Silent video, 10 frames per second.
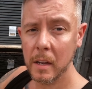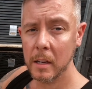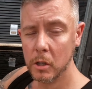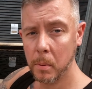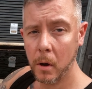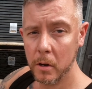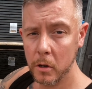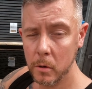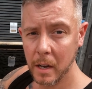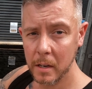get support in
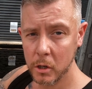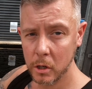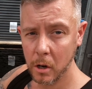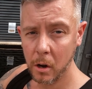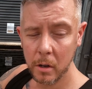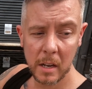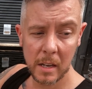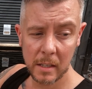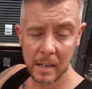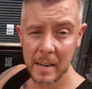UK Nishigai.
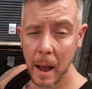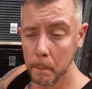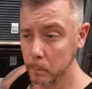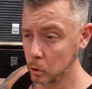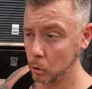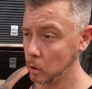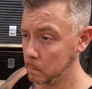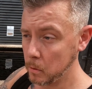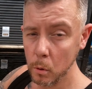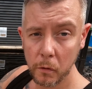It is an absolutely
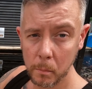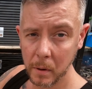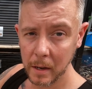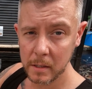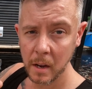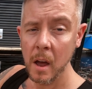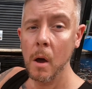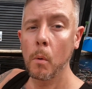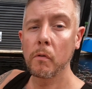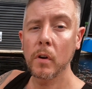beautiful place.
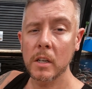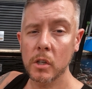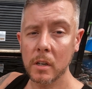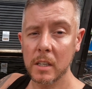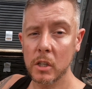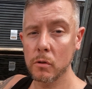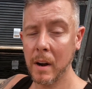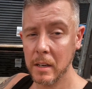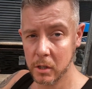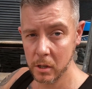We've literally
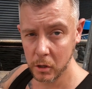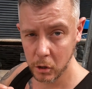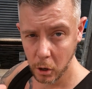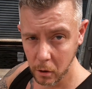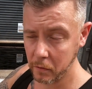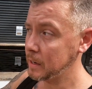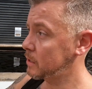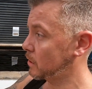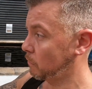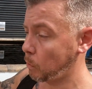scratched the
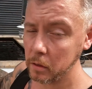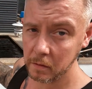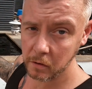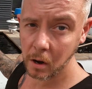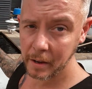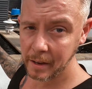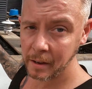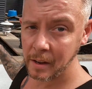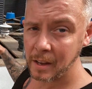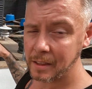surface of what they've got here.
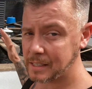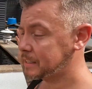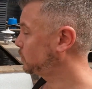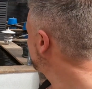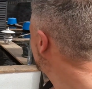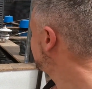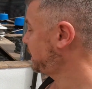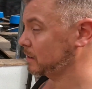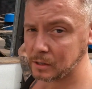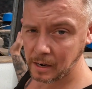This is just the
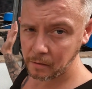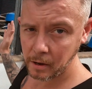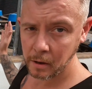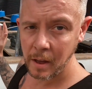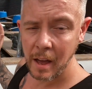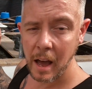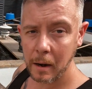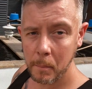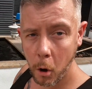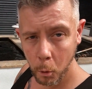sales area.
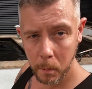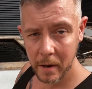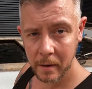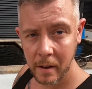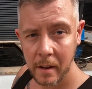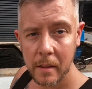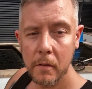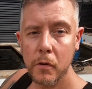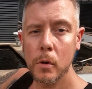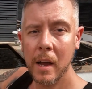And I'm hoping that
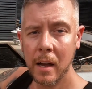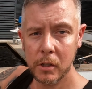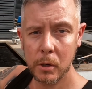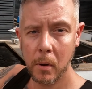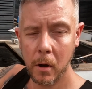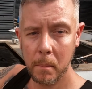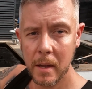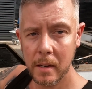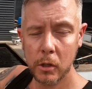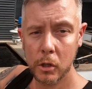if you guys support
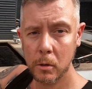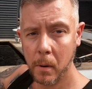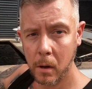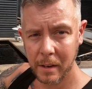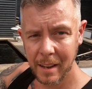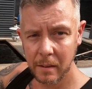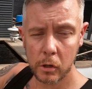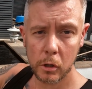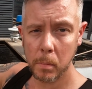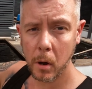me, to support Dave,
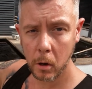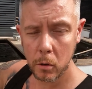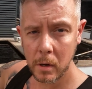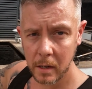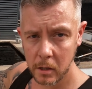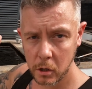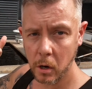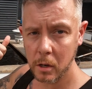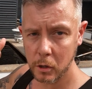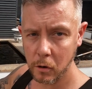to support UK
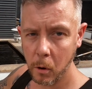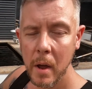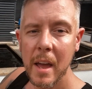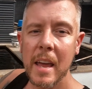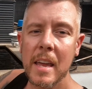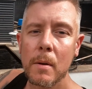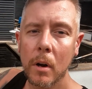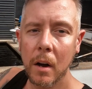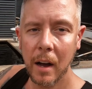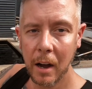Nishigai to grow, he
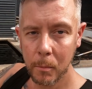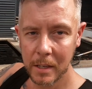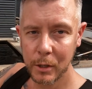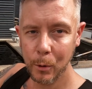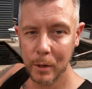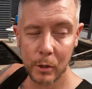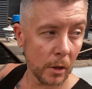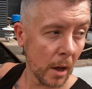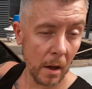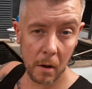will allow me to go into
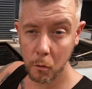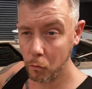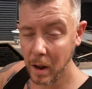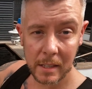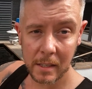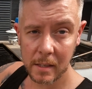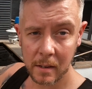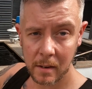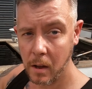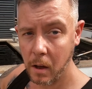the rest
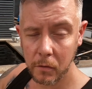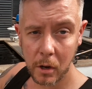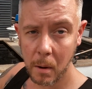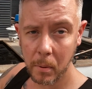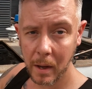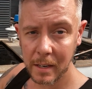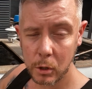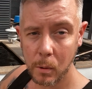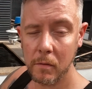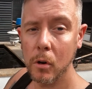of the
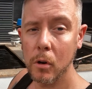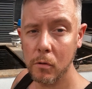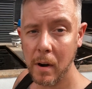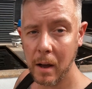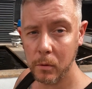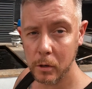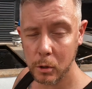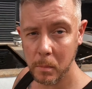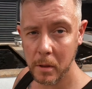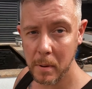complex to have a look around at
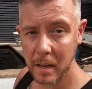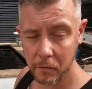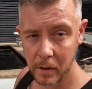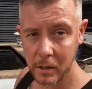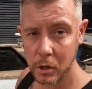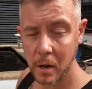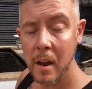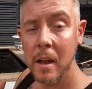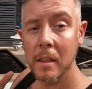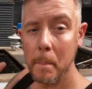some of the bigger fish,
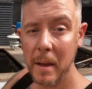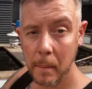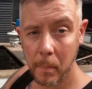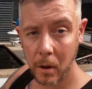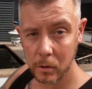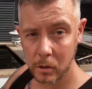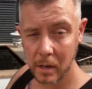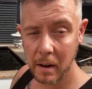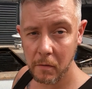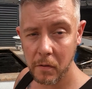the bigger ponds
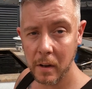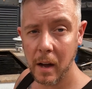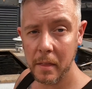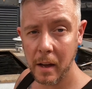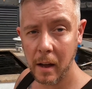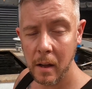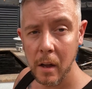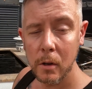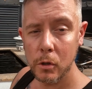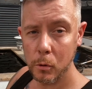and everything like that.
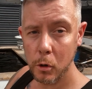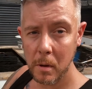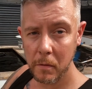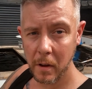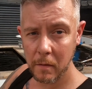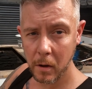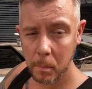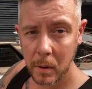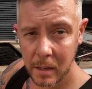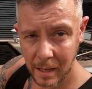So do me a favour,
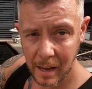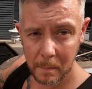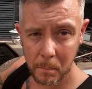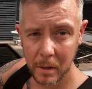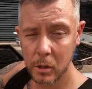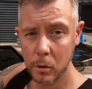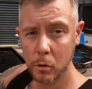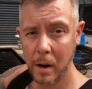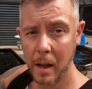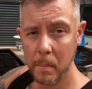please like, please
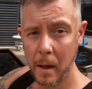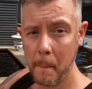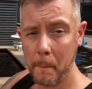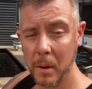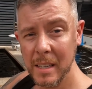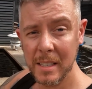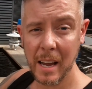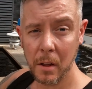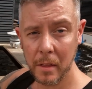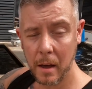subscribe and please
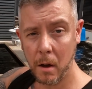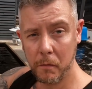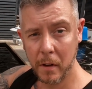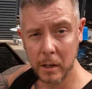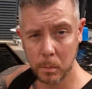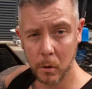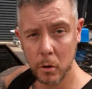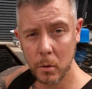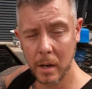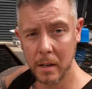get on that on Facebook
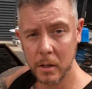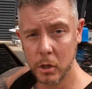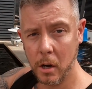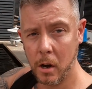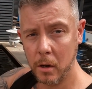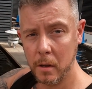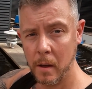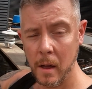UK Nishigai